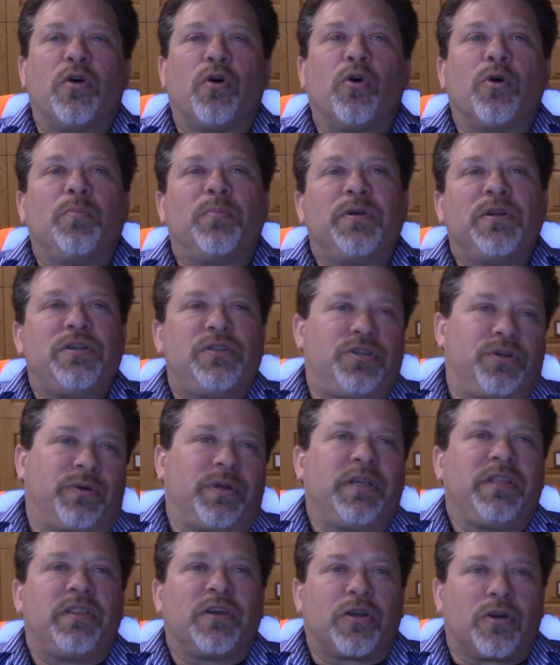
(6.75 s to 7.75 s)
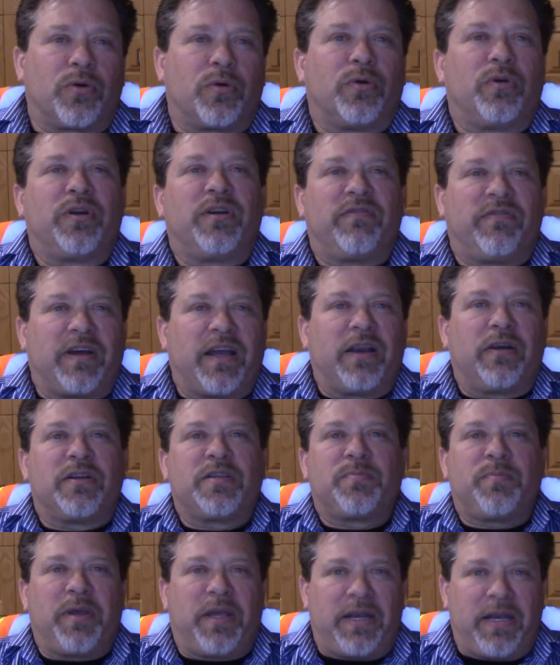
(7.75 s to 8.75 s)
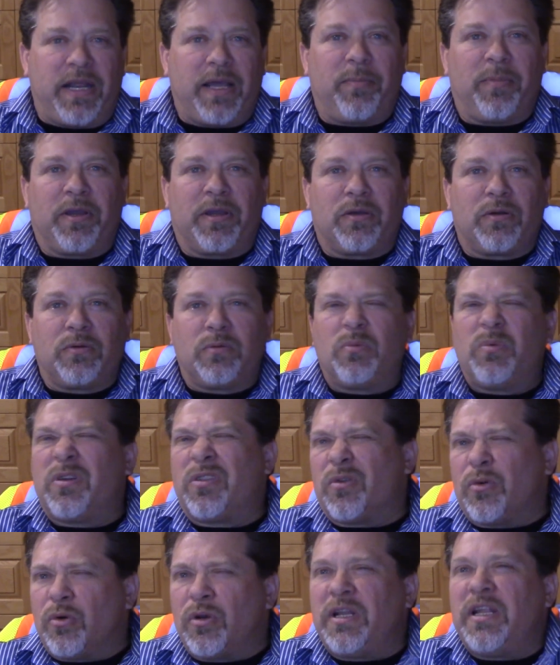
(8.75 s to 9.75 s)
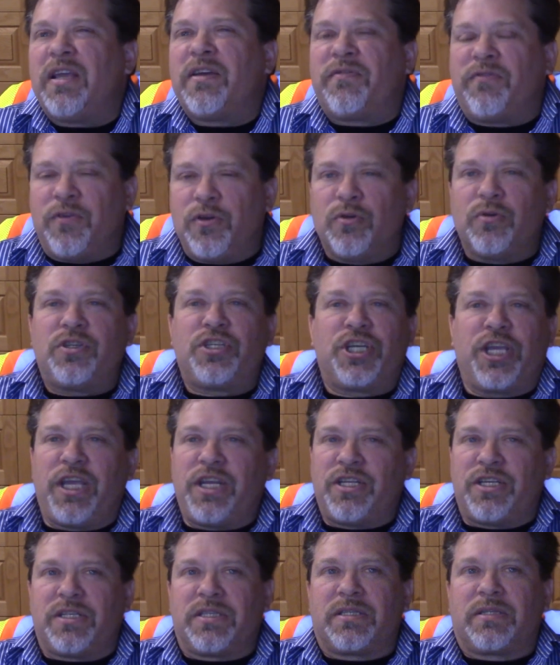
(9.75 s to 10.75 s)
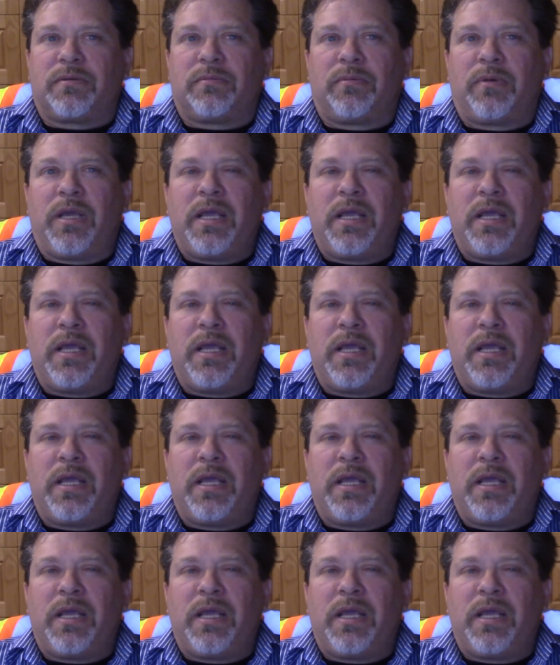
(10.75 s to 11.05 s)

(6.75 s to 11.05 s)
open during the coronavirus pandemic, with only a few changes.